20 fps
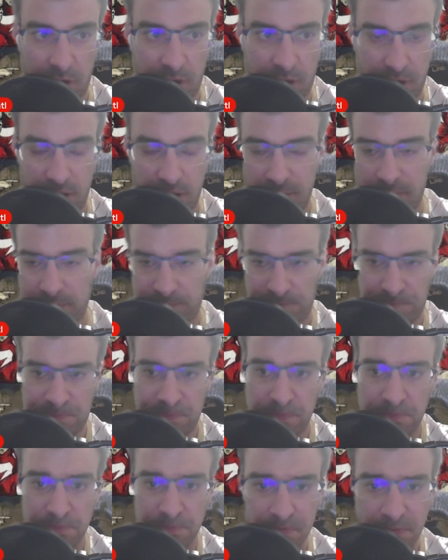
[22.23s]
on
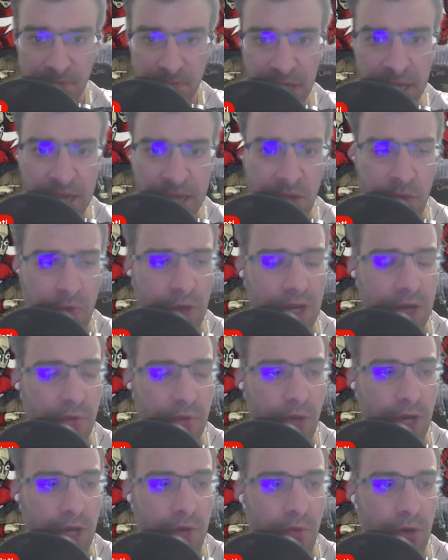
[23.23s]
in the red
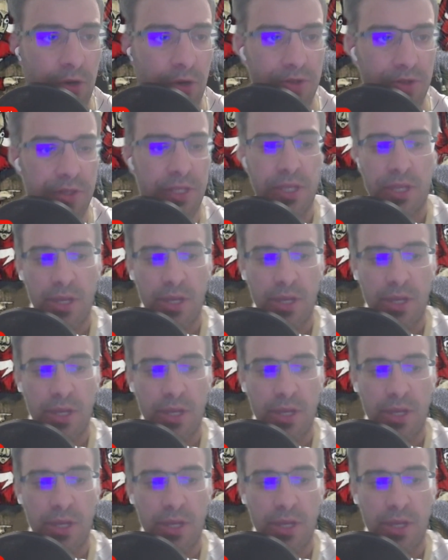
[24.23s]
and white world.